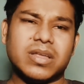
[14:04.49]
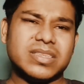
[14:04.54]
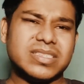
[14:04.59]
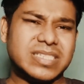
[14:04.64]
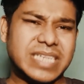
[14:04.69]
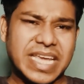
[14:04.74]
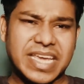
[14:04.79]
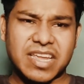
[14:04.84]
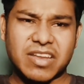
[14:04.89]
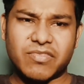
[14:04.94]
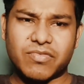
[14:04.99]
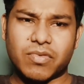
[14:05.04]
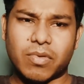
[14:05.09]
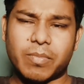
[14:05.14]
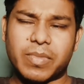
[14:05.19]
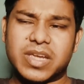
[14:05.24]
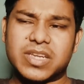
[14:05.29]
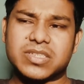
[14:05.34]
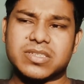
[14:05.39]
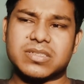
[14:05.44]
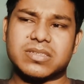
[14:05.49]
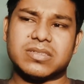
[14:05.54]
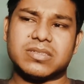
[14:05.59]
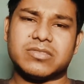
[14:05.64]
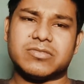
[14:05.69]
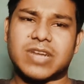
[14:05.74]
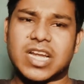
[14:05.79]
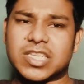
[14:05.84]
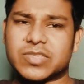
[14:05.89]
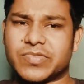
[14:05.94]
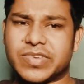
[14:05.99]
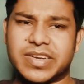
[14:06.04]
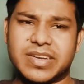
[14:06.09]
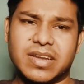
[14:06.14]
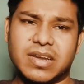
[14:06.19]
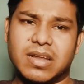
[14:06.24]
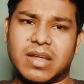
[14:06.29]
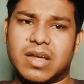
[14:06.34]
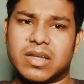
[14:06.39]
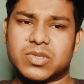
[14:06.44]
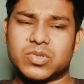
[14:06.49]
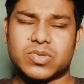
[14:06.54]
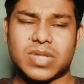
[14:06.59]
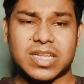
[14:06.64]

stake information, transferring data.